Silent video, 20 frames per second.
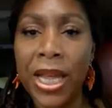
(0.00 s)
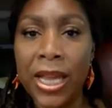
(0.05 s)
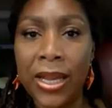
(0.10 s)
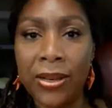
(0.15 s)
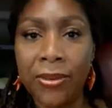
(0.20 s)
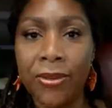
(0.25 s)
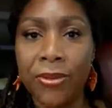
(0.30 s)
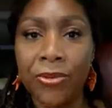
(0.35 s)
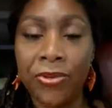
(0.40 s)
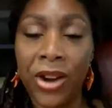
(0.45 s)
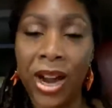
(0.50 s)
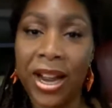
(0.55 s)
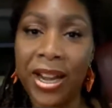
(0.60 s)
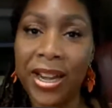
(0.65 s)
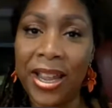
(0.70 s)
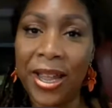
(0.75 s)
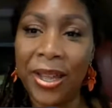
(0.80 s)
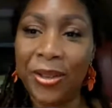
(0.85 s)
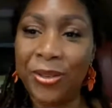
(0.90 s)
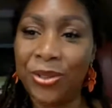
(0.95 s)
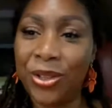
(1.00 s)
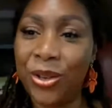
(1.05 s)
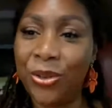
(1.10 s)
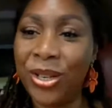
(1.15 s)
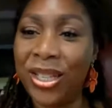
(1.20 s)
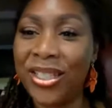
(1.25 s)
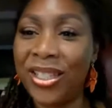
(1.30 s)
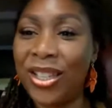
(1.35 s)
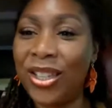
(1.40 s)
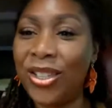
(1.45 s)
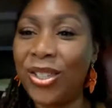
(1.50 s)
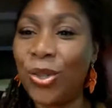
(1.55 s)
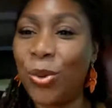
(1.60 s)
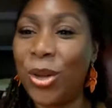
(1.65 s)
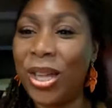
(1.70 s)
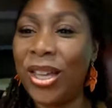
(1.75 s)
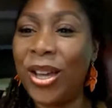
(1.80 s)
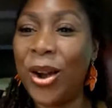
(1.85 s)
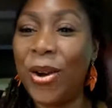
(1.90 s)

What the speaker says: and Friday, the rest of this week.